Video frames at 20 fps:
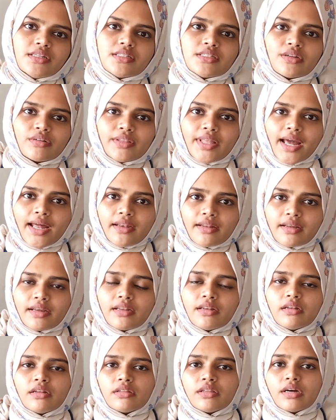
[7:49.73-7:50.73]
so that
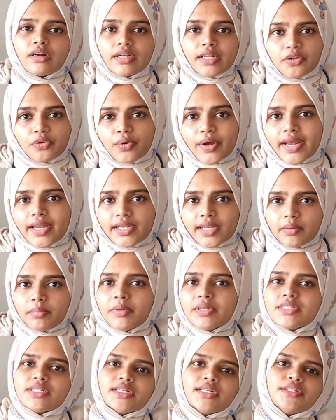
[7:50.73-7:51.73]
in 30 to
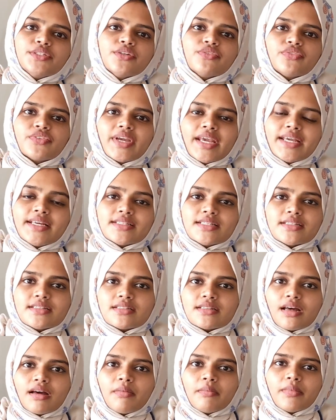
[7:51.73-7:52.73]
80% of cases
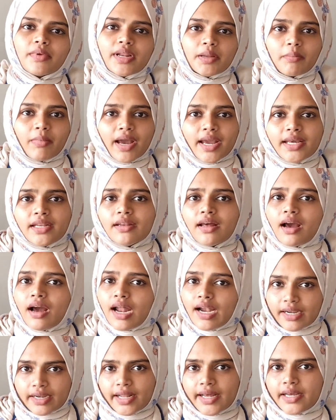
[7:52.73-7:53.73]
remain
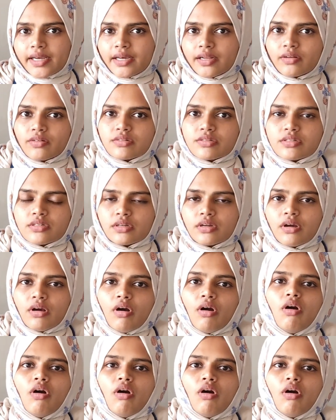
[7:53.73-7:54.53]
undiagnosed,